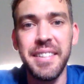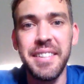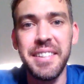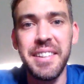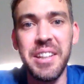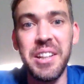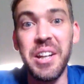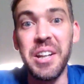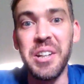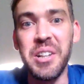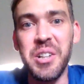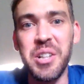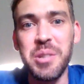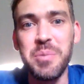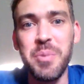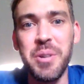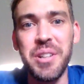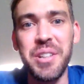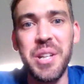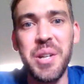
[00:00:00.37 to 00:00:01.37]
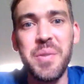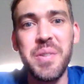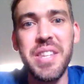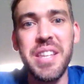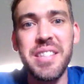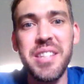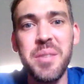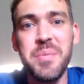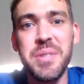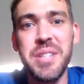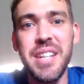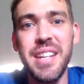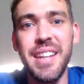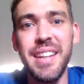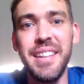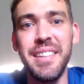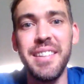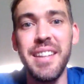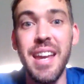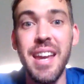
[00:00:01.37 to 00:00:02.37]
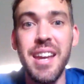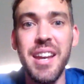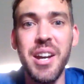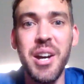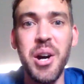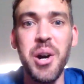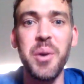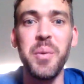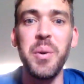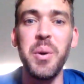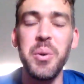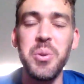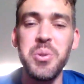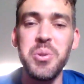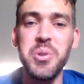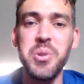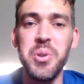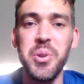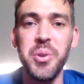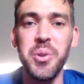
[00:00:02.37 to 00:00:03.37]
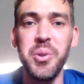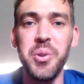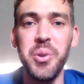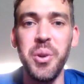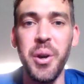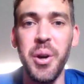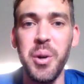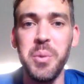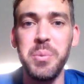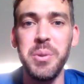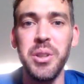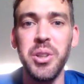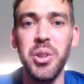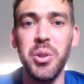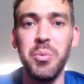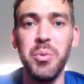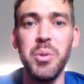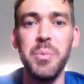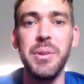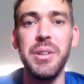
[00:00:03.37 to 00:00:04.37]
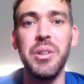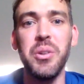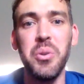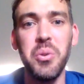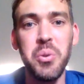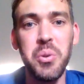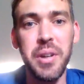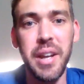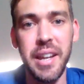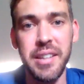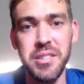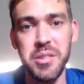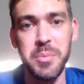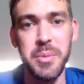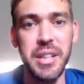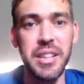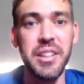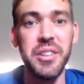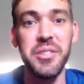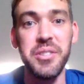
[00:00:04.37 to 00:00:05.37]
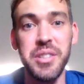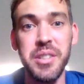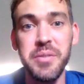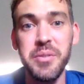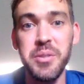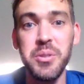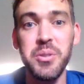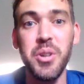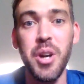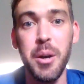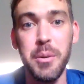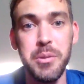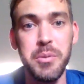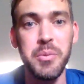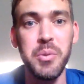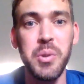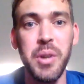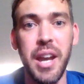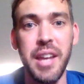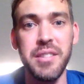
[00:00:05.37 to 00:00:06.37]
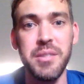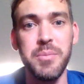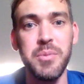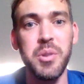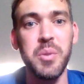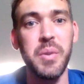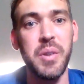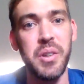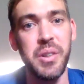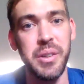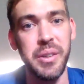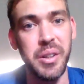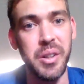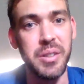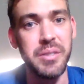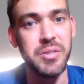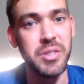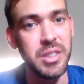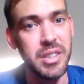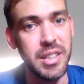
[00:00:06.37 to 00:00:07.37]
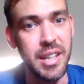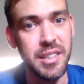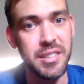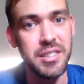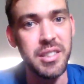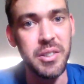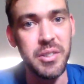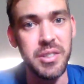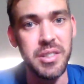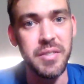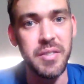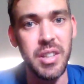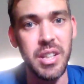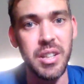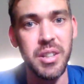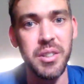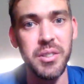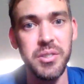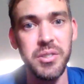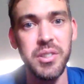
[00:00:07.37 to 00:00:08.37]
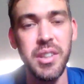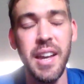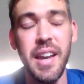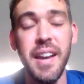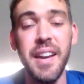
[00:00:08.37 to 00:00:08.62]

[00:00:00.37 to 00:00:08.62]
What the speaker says: G'day guys, Brendan here with SMT. Now, on to helping your woman orgasm, and there are different types of orgasms that we're going to go over in the next series of videos.